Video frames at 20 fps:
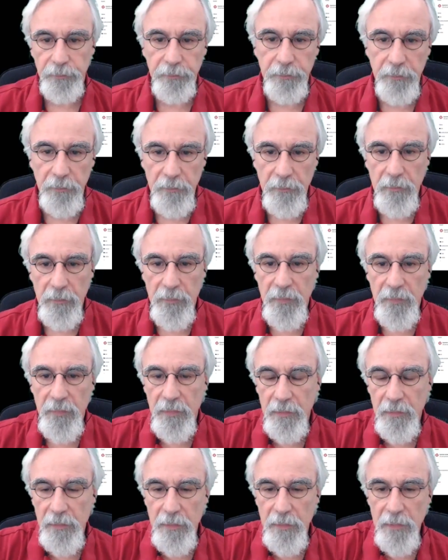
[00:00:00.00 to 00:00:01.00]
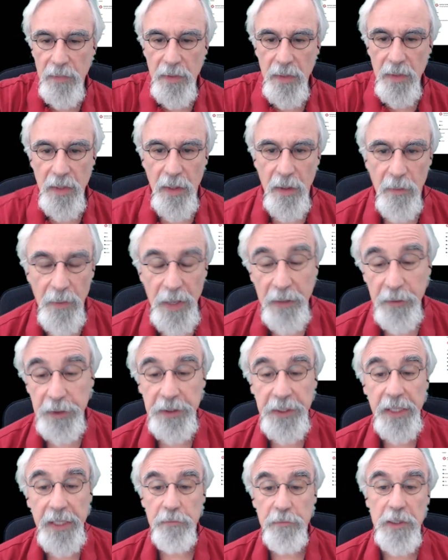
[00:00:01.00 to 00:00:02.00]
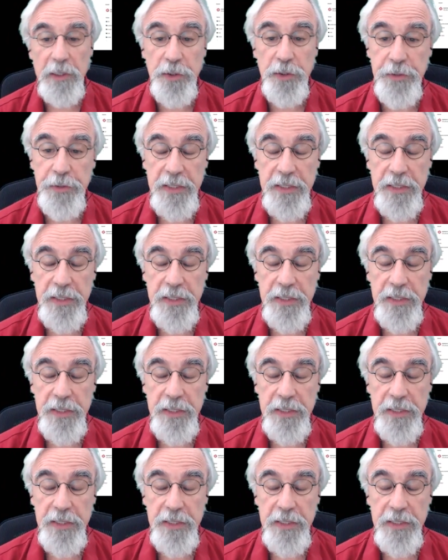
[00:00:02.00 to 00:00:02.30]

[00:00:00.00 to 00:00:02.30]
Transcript: registry, that's a big deal. That's a big deal.